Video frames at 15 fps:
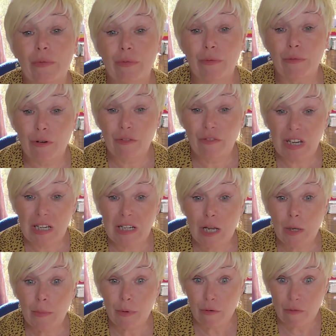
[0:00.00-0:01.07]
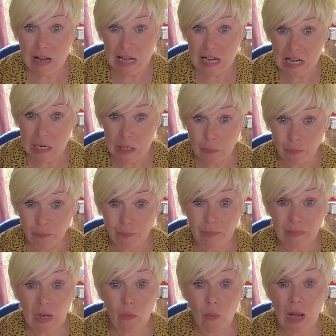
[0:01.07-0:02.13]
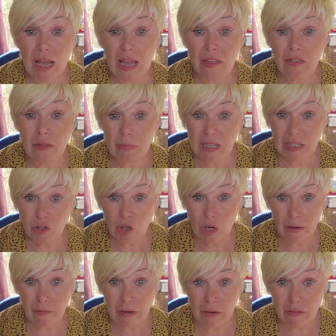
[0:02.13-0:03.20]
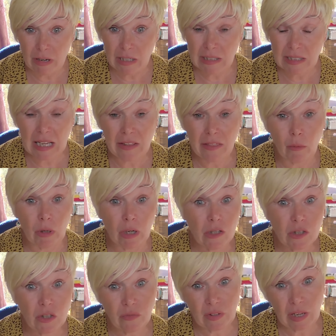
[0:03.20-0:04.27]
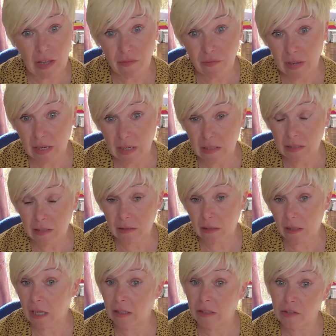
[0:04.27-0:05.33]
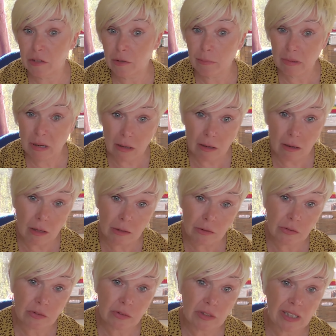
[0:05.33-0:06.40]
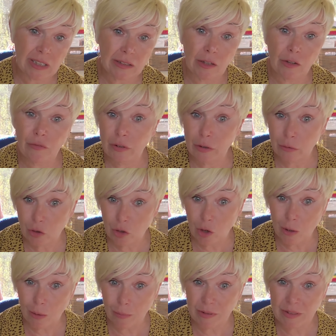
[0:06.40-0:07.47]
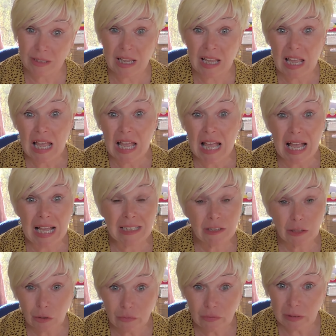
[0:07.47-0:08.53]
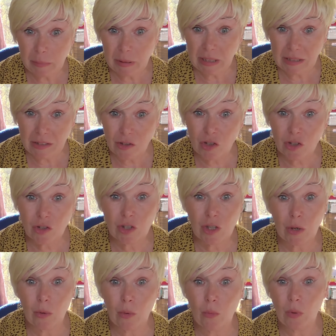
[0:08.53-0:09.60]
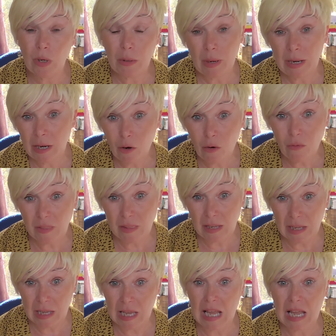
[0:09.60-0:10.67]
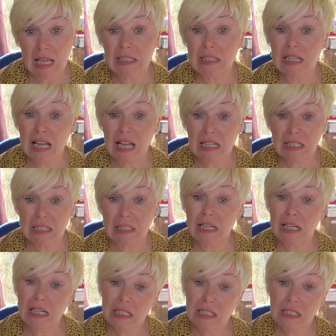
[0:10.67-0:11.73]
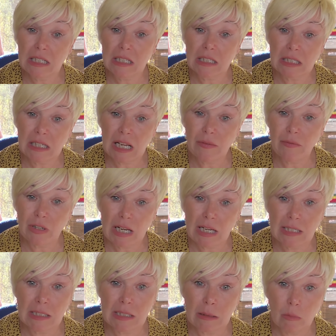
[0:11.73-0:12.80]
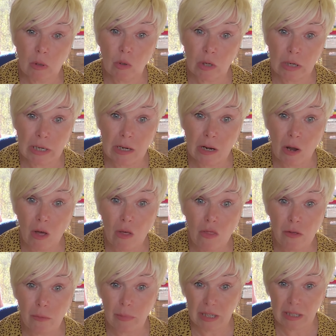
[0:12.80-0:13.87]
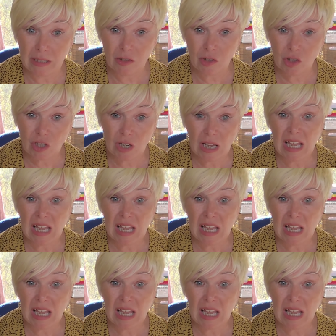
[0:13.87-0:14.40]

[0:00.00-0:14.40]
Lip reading: Rovina Marina, where the beach area is, and there were lots of cafes and bars and a few shops and a lovely beach. So we went over there and had a nice relaxing morning on the beach